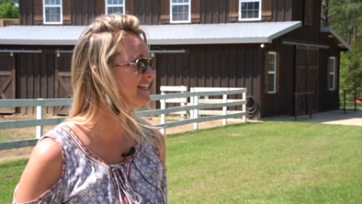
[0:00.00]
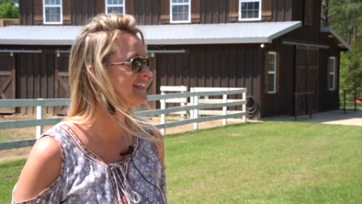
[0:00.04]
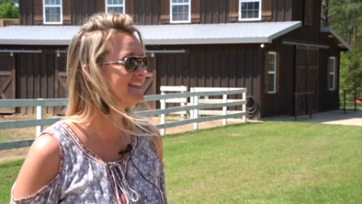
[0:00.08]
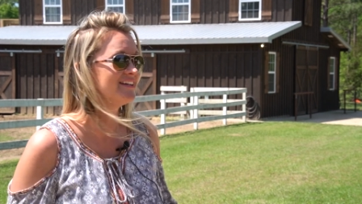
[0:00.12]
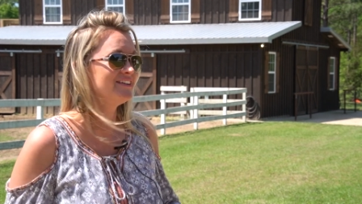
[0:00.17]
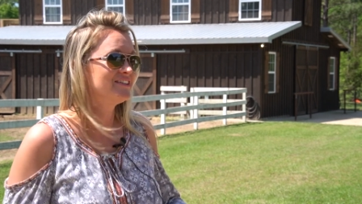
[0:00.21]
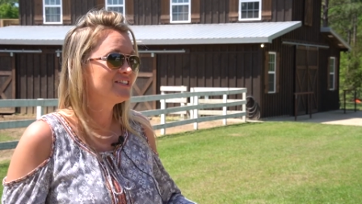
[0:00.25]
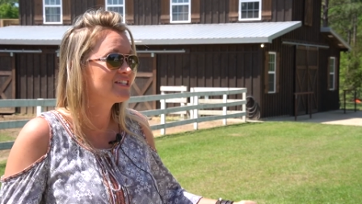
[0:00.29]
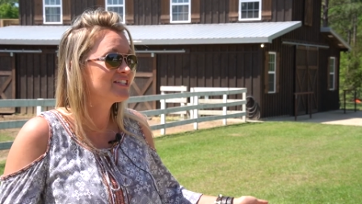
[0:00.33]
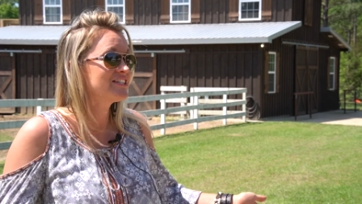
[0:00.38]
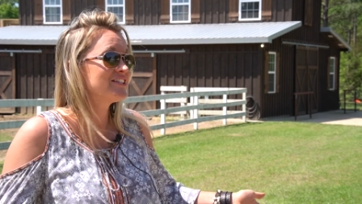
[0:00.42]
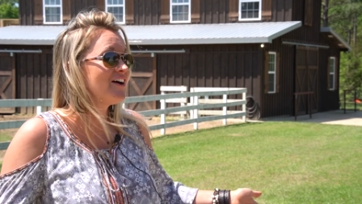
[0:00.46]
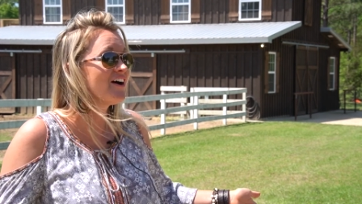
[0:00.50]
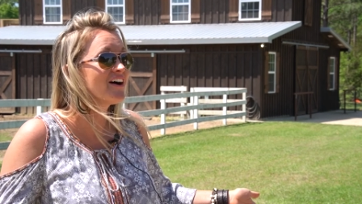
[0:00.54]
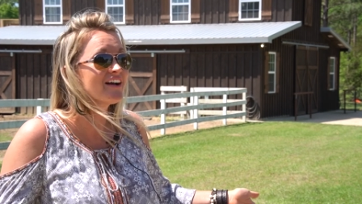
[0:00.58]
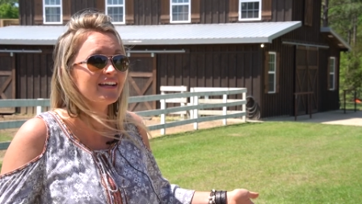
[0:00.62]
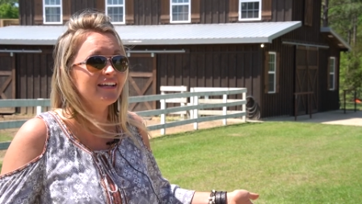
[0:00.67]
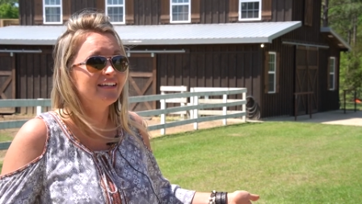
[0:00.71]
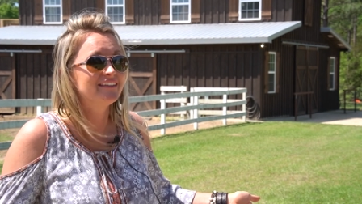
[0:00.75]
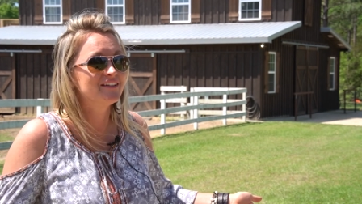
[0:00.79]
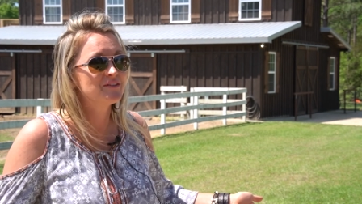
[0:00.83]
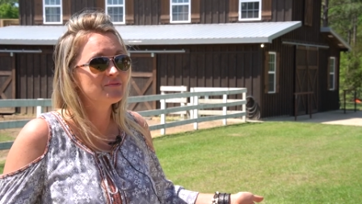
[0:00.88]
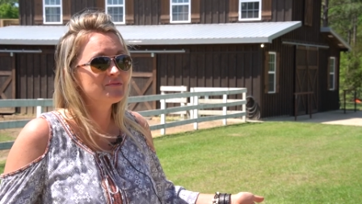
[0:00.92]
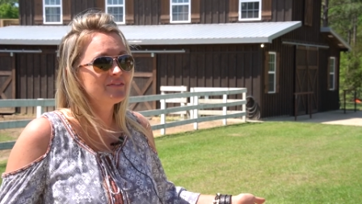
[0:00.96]
They're just
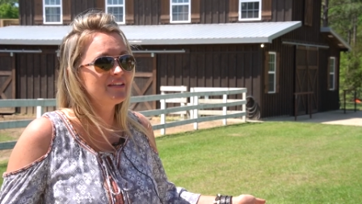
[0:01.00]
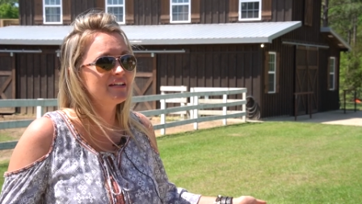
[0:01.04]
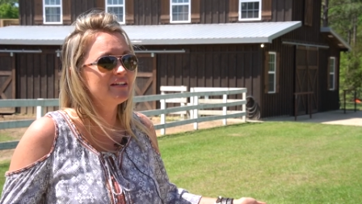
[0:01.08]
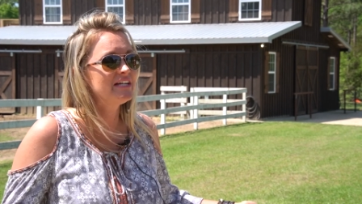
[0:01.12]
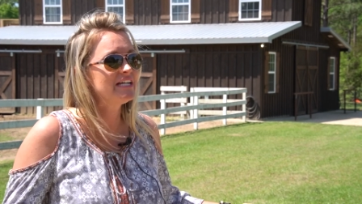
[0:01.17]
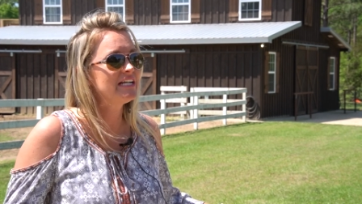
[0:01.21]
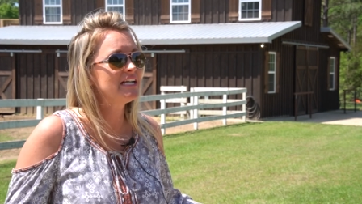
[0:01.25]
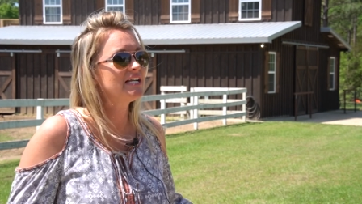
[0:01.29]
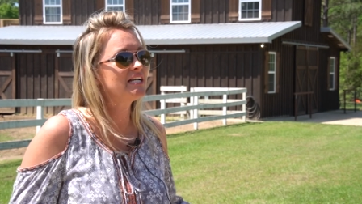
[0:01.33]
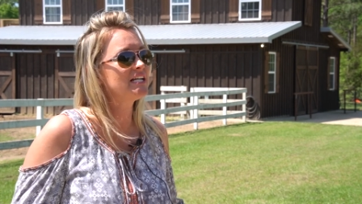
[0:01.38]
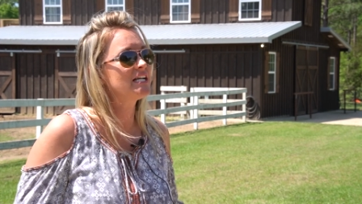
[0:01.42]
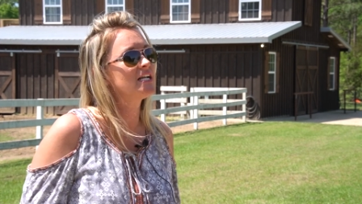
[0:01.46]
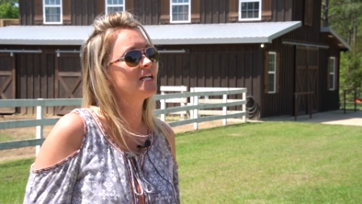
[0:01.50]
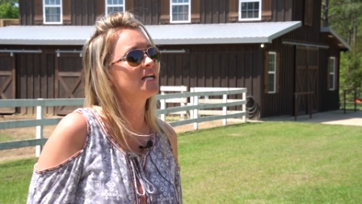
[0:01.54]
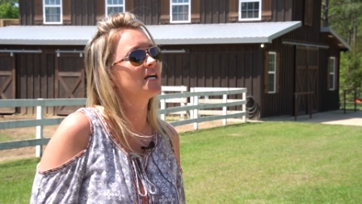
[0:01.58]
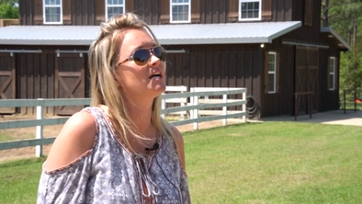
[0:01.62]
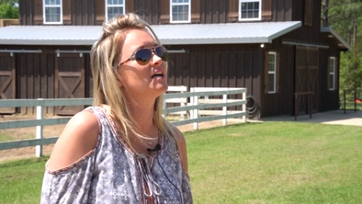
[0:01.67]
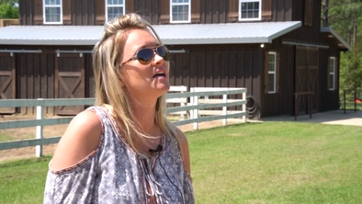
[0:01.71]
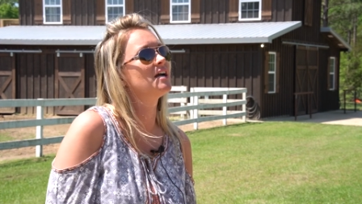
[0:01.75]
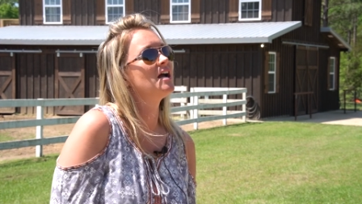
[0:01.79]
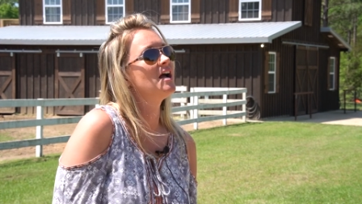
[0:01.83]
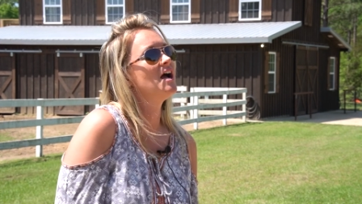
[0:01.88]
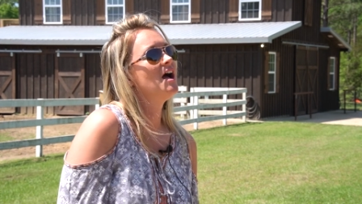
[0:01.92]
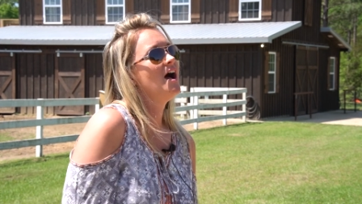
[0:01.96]
talking. They're, they're eating dinner.
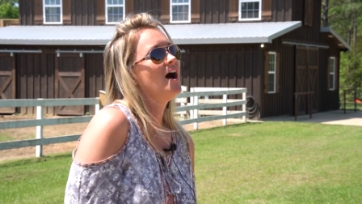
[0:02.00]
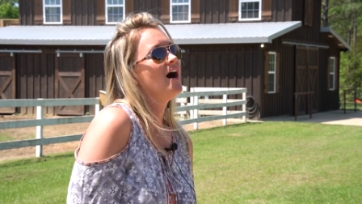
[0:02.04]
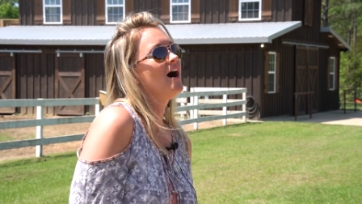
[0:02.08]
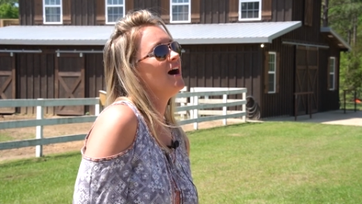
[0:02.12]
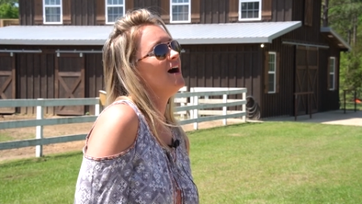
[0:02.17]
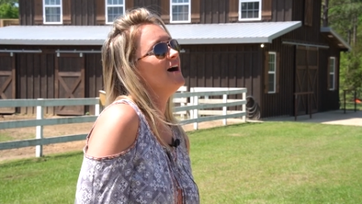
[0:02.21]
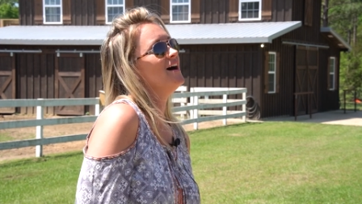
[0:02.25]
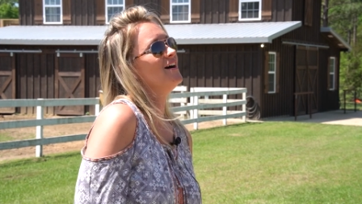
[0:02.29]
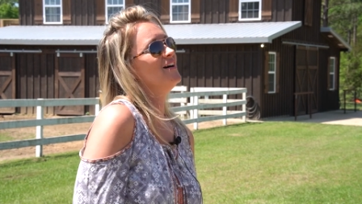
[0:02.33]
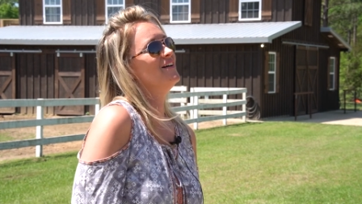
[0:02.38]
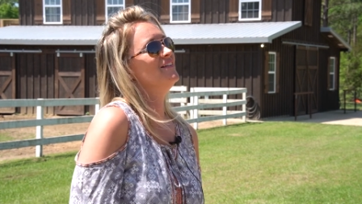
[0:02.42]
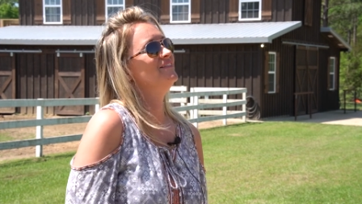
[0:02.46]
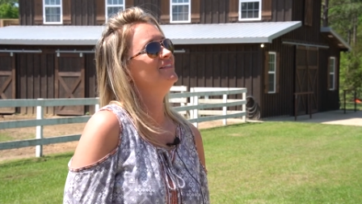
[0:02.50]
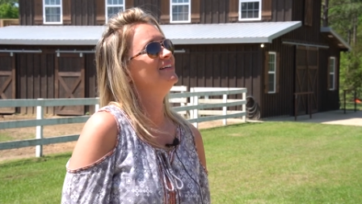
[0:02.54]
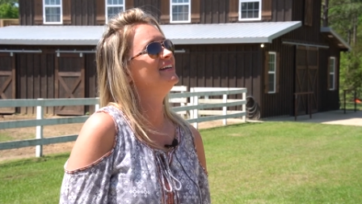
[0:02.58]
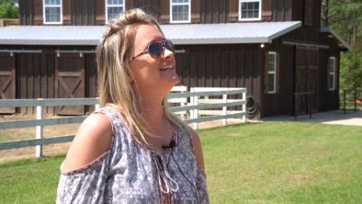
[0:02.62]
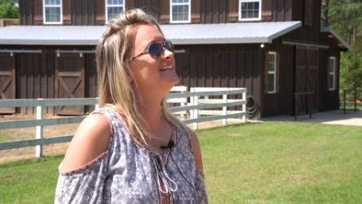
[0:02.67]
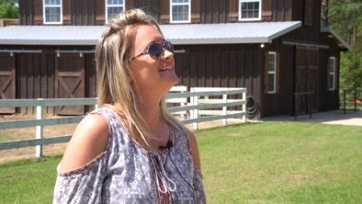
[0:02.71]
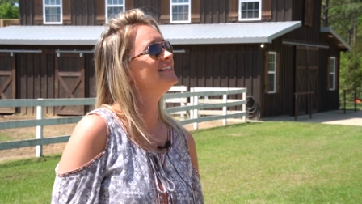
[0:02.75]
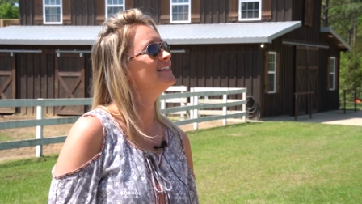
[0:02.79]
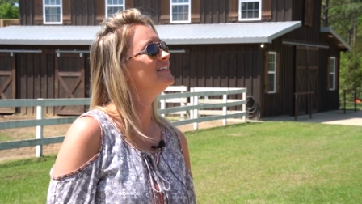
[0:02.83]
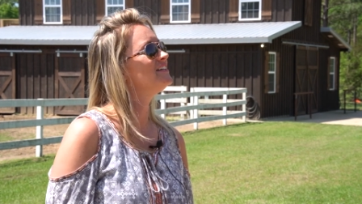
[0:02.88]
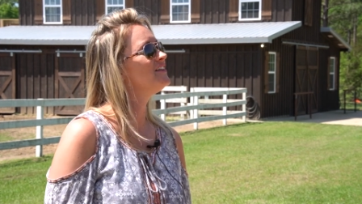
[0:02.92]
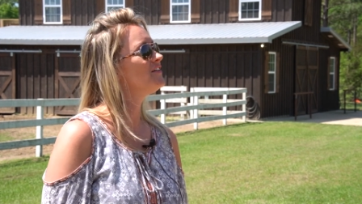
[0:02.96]
Yeah. Um,
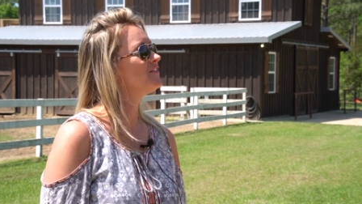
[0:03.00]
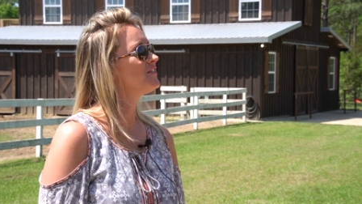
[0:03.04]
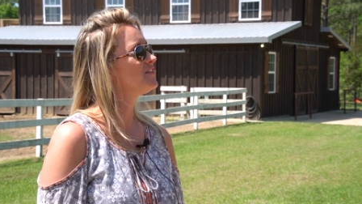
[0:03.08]
and you know,